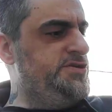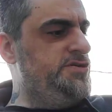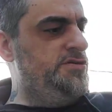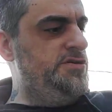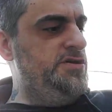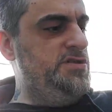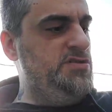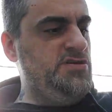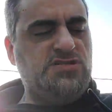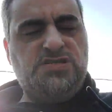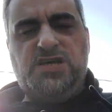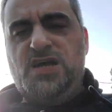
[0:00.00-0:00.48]
I
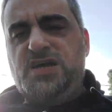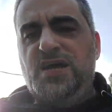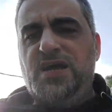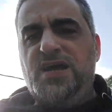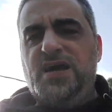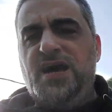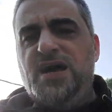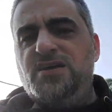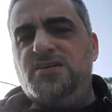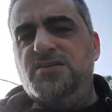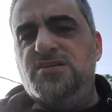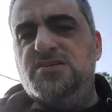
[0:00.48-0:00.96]
doing? It looks like I
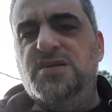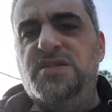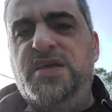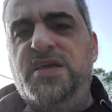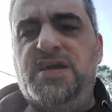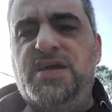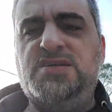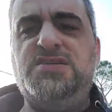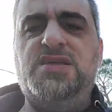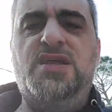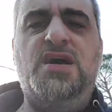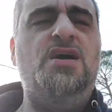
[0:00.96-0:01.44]
got a good
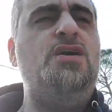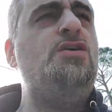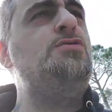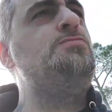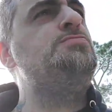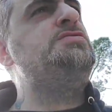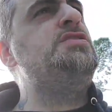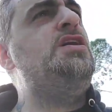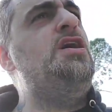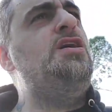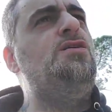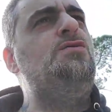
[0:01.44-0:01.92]
connection. I
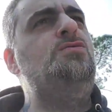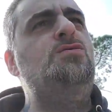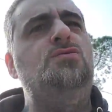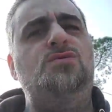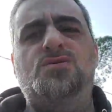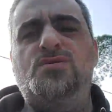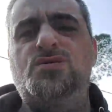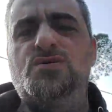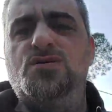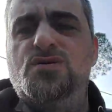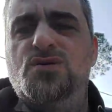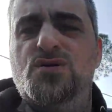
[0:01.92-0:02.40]
hope so.
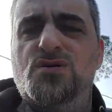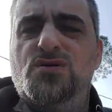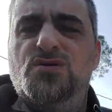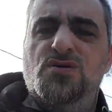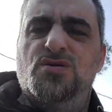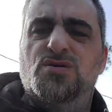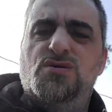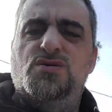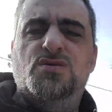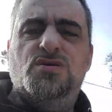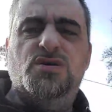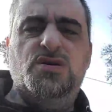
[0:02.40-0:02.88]

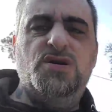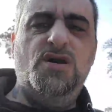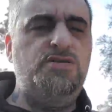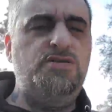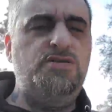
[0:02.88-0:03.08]
How